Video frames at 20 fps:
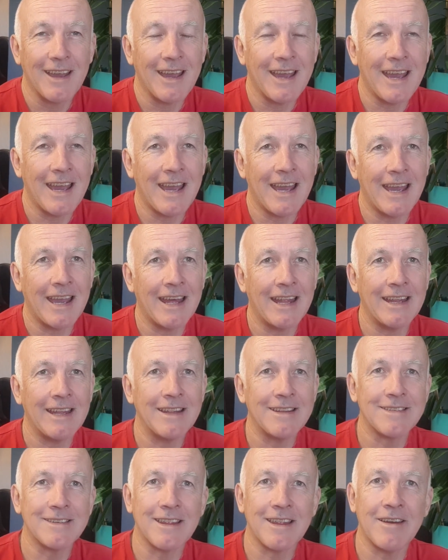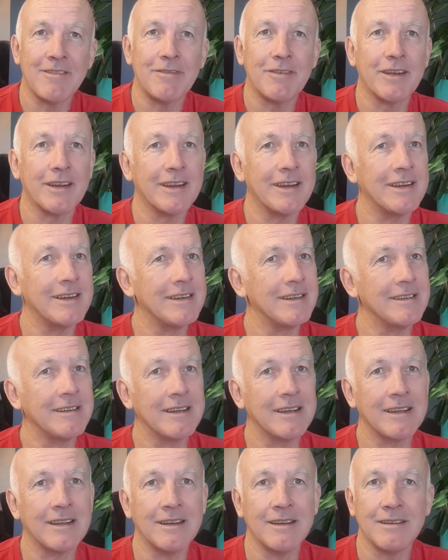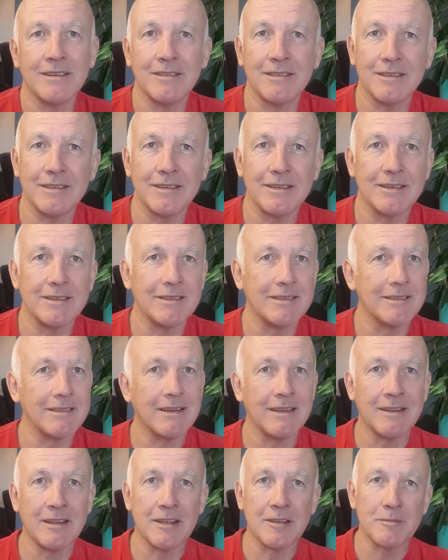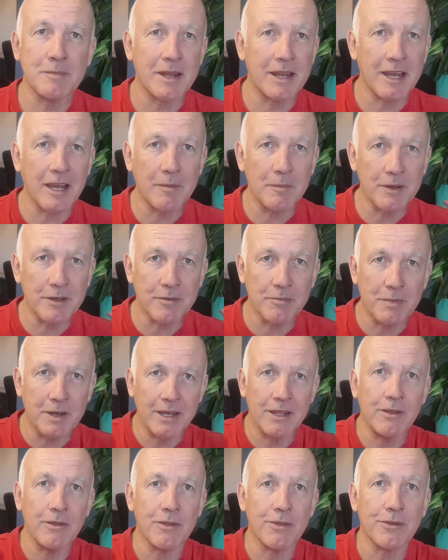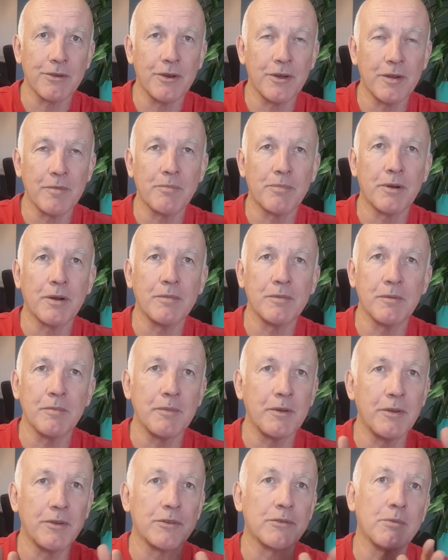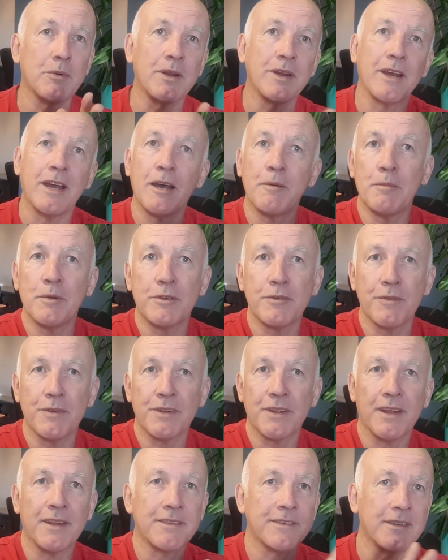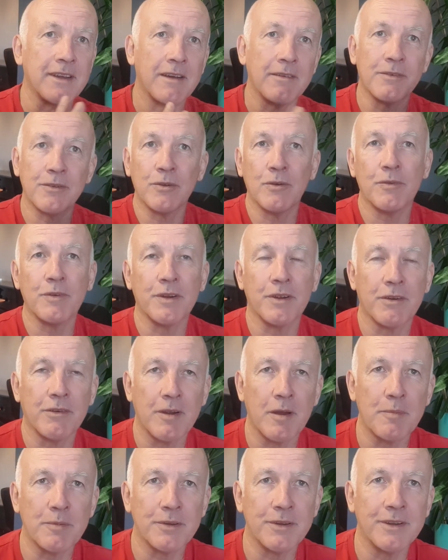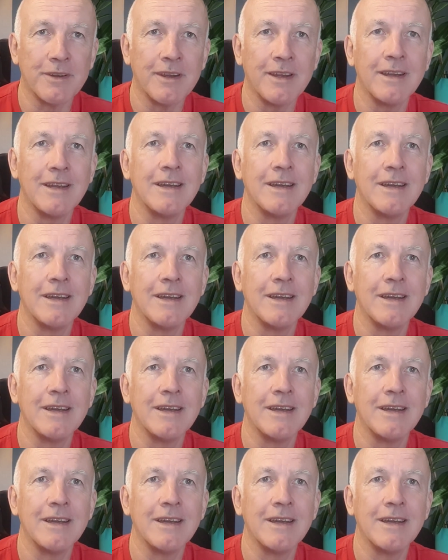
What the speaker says: And in South Africa, you know, it doesn't matter how much money you throw at a problem, you just wonder how much of it gets siphoned off in corruption.